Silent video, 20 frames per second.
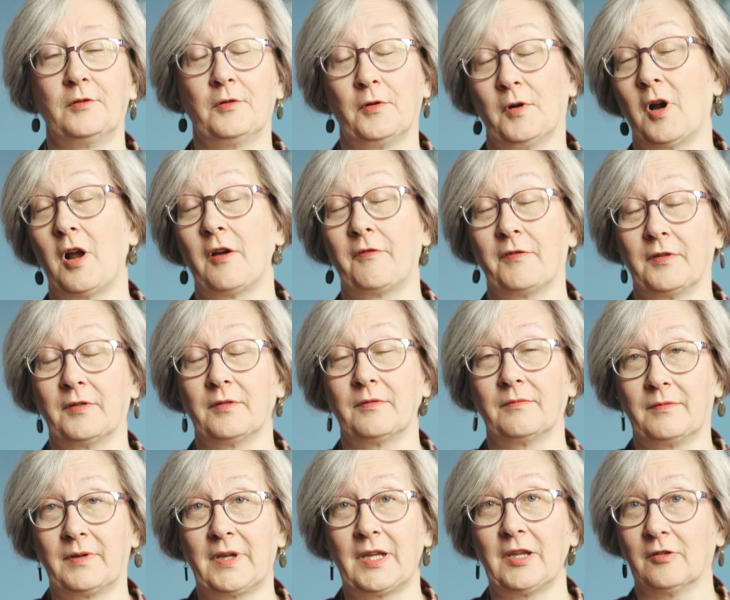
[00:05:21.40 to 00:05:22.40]
who were often
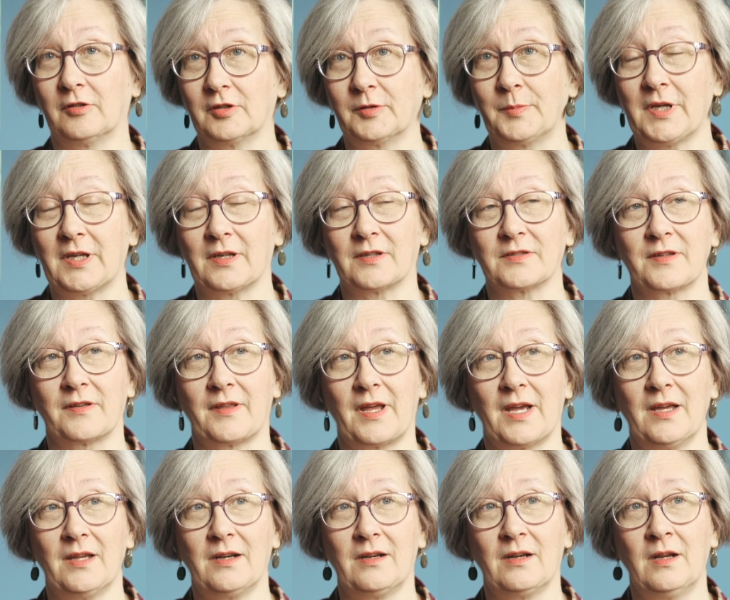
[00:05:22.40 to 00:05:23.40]
killed because of
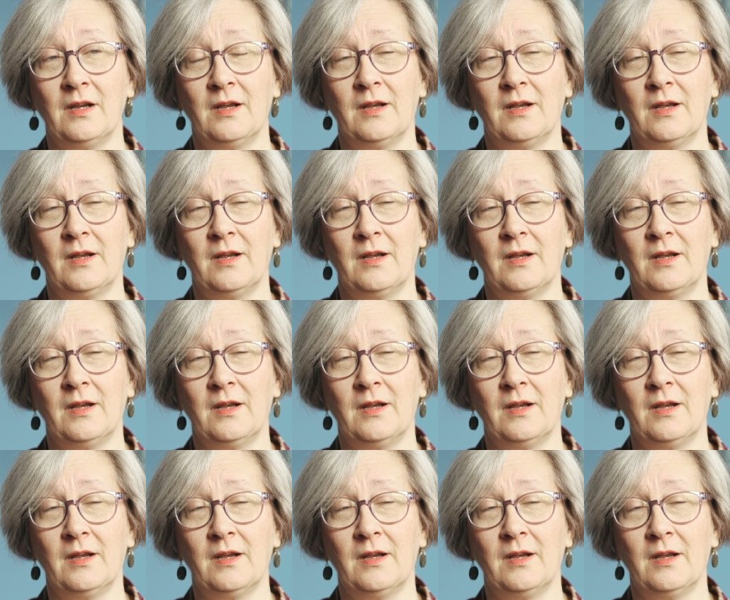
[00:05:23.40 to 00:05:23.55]
that.